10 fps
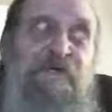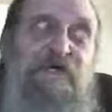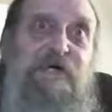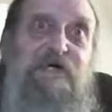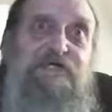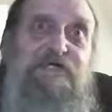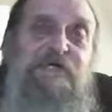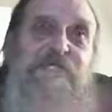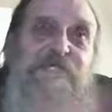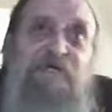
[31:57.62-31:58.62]
God's going
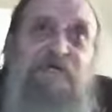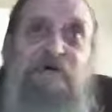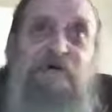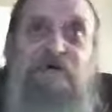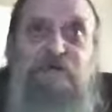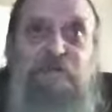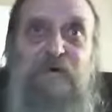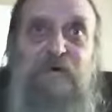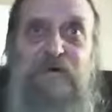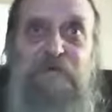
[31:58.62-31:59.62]
to kill all the
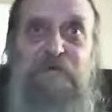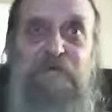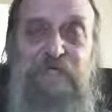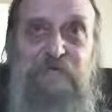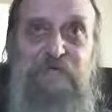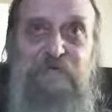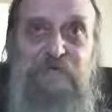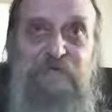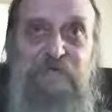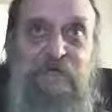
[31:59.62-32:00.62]
bad
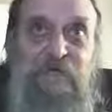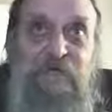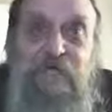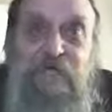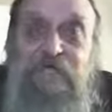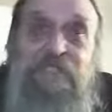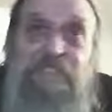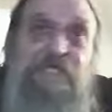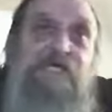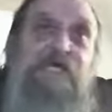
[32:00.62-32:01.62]
people and he's going to